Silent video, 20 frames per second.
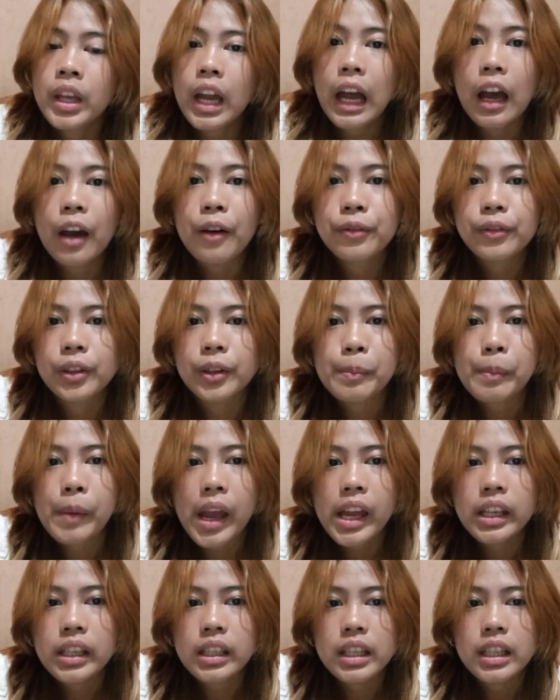After
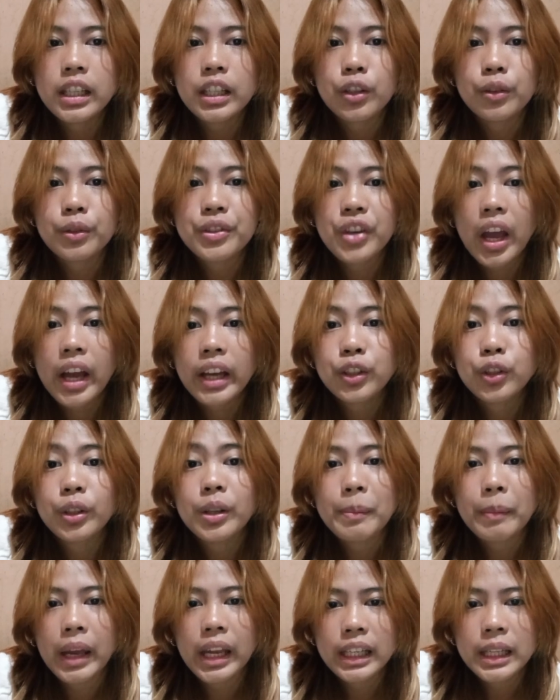paying, you check your
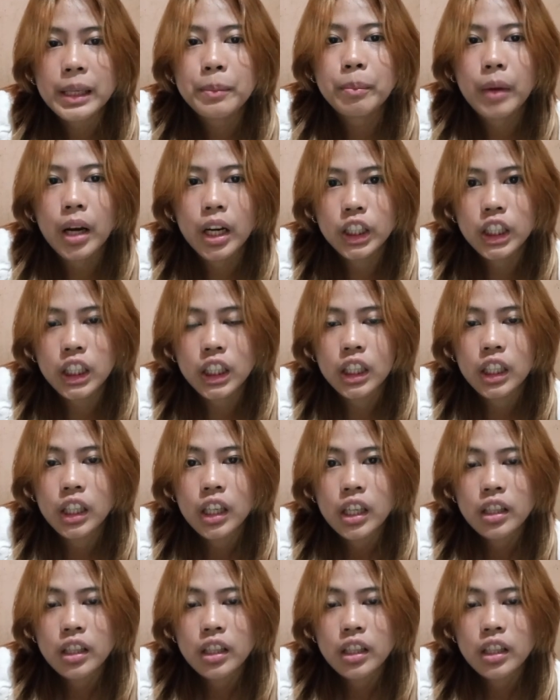remaining money.